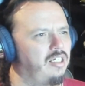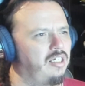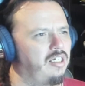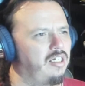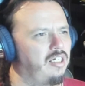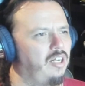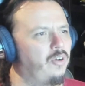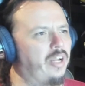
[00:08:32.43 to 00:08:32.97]

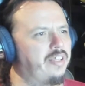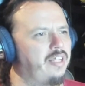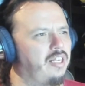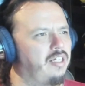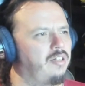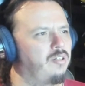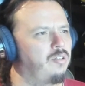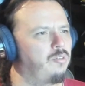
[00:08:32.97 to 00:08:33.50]
Oh, right there.
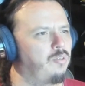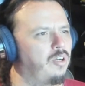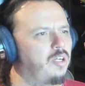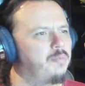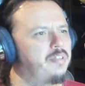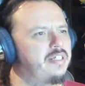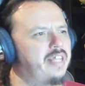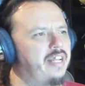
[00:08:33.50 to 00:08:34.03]
Welcome to
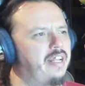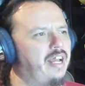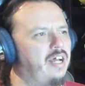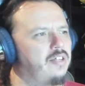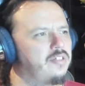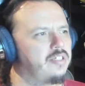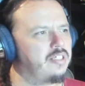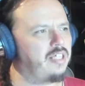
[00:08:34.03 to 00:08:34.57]
Dead
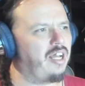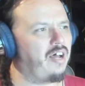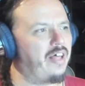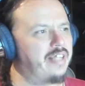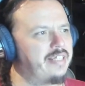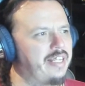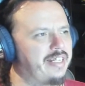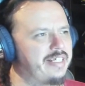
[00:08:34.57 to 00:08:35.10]
House. Oh, that's
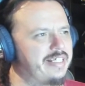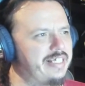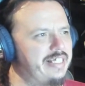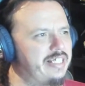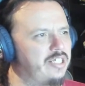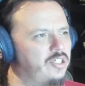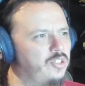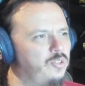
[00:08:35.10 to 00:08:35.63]
like a season
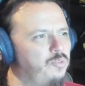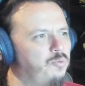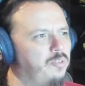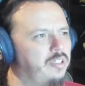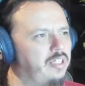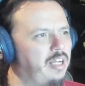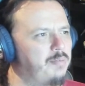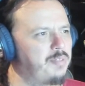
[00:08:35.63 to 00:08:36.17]
2 one.
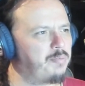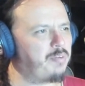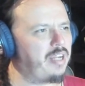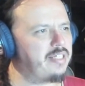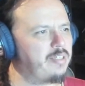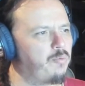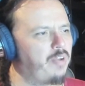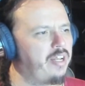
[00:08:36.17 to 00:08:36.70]
I'm surprised they
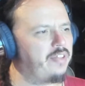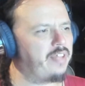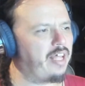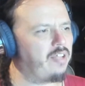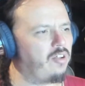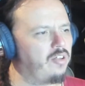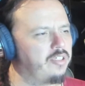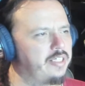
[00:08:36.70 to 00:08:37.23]
waited that long
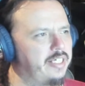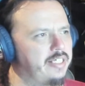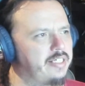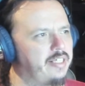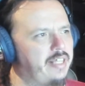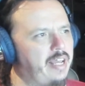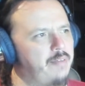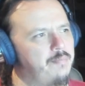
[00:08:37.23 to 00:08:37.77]
to get to
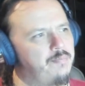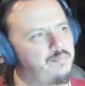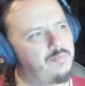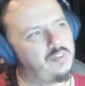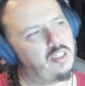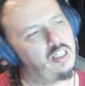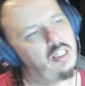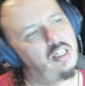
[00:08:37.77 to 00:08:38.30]
that.
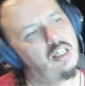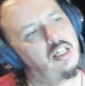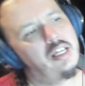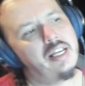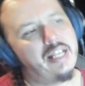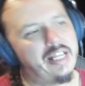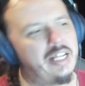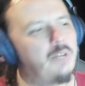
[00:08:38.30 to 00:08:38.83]

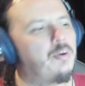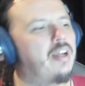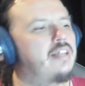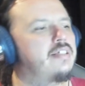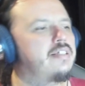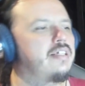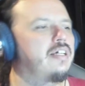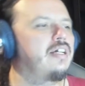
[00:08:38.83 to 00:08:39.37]
Anyways,
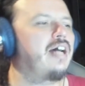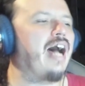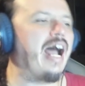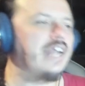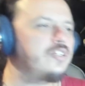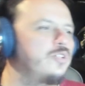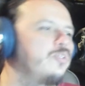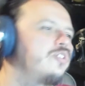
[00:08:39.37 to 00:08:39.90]
I
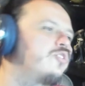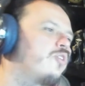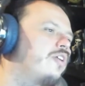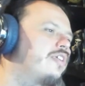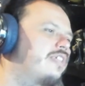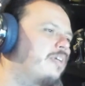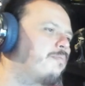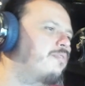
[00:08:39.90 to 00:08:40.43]
do enjoy this
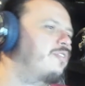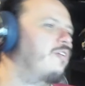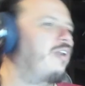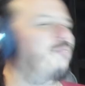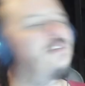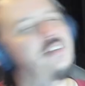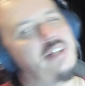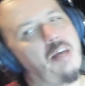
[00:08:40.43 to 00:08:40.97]
episode. I'm going to
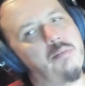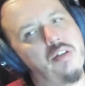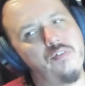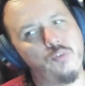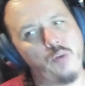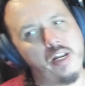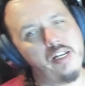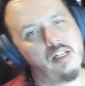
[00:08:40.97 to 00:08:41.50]
stop giving
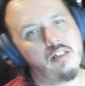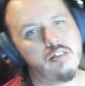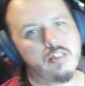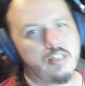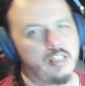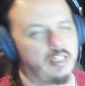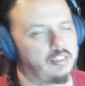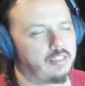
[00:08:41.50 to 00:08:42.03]
ratings.
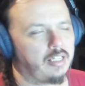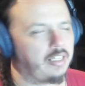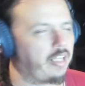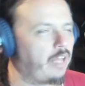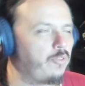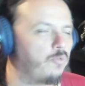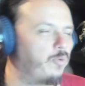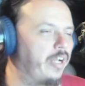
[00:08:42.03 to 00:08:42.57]
The
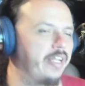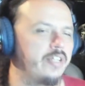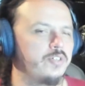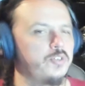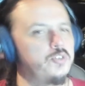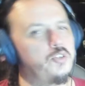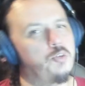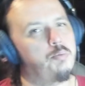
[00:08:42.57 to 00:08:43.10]
ratings are
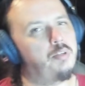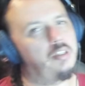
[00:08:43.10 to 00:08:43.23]
stupid.